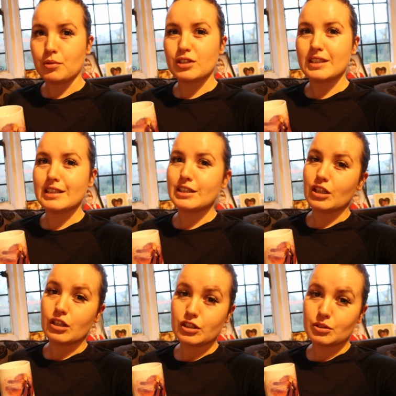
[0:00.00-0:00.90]
because
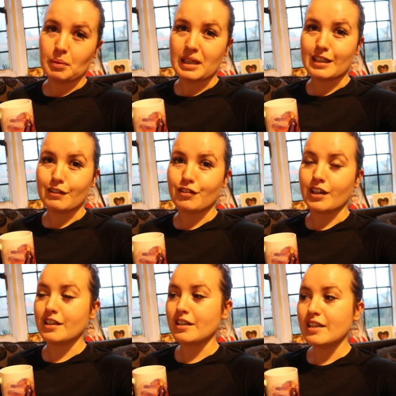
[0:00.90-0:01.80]
it's somewhere
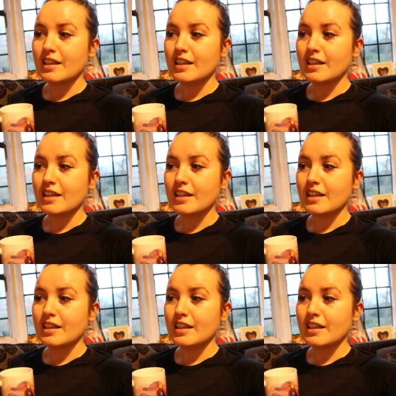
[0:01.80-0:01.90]
different.